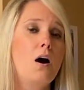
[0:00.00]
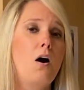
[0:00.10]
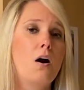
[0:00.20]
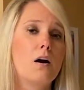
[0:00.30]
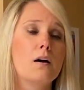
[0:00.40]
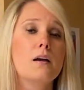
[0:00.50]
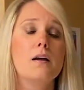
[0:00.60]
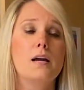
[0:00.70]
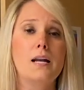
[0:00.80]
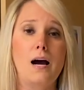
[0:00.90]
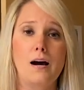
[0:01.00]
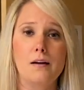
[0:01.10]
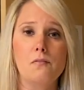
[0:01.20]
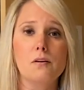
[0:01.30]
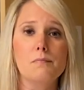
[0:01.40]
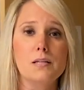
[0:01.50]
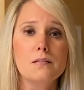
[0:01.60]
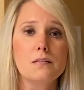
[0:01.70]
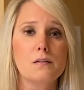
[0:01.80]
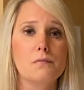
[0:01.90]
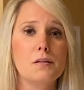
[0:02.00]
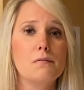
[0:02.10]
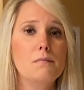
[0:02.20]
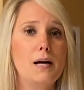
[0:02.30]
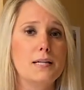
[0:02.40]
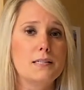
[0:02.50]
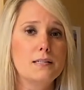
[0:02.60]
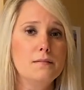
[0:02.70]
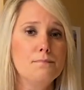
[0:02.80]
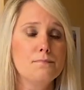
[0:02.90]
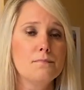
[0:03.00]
are an eye ointment, erythromycin.